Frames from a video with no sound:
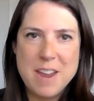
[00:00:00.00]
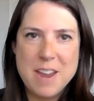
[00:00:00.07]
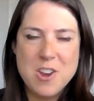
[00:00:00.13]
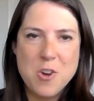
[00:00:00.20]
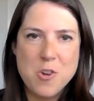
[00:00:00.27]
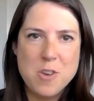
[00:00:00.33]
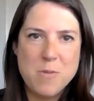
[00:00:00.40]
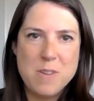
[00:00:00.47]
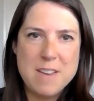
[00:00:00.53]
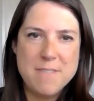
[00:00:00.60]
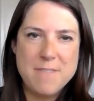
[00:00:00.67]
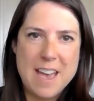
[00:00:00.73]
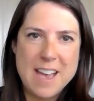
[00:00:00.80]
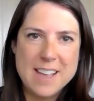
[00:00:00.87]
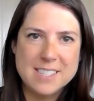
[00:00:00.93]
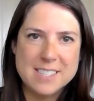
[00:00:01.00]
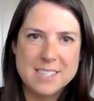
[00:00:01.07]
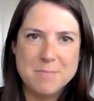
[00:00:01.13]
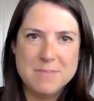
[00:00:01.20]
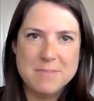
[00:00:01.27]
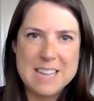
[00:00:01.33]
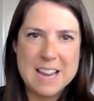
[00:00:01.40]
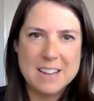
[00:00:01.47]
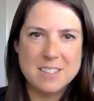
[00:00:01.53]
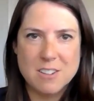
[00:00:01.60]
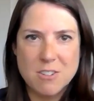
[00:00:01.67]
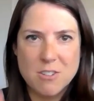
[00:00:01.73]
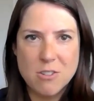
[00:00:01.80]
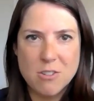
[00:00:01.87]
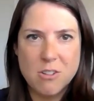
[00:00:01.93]
I know that we have had some
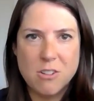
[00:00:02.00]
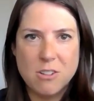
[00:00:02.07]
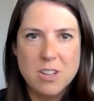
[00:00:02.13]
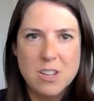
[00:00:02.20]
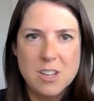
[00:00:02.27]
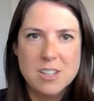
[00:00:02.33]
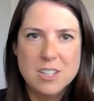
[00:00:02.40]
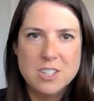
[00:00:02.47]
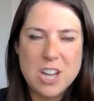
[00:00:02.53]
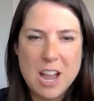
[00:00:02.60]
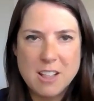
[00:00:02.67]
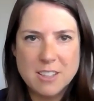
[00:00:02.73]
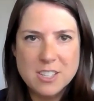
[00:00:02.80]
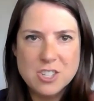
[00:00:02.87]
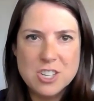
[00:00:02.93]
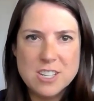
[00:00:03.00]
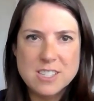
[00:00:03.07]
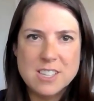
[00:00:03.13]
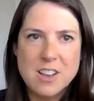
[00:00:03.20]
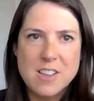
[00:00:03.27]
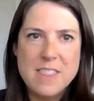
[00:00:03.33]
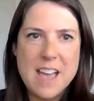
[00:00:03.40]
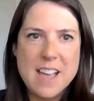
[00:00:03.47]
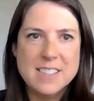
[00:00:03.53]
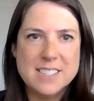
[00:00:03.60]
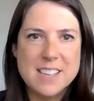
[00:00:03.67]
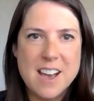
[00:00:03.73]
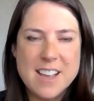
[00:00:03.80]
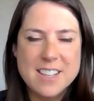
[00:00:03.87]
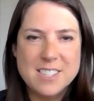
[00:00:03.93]
technical challenges on that
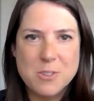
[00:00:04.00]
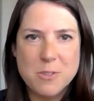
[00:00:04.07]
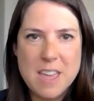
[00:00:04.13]
side.